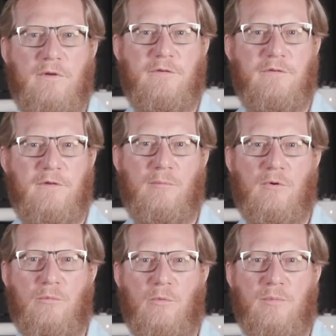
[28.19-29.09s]
once
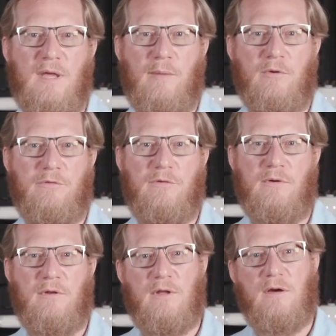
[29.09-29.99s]
assembled, will be able to
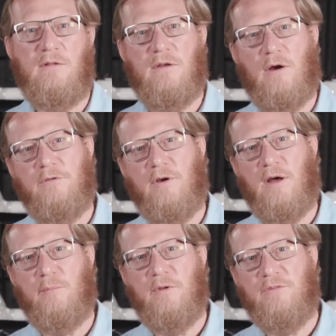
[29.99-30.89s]
conduct an
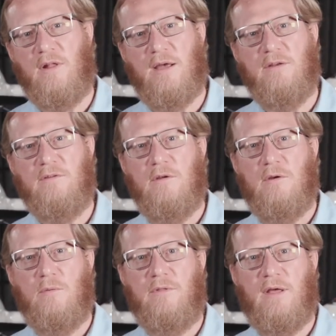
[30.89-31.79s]
autonomous flight.
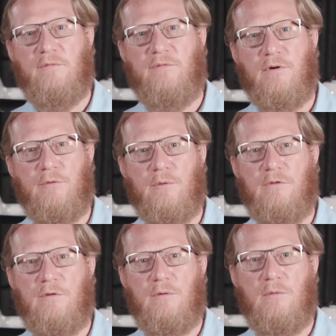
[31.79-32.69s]
Without further
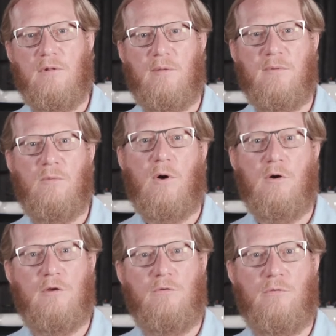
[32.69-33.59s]
ado, let me
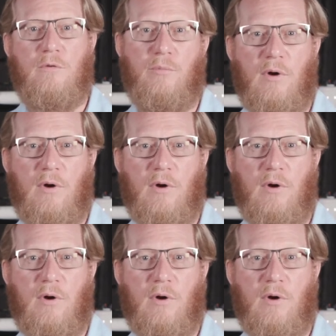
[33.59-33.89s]
walk you through the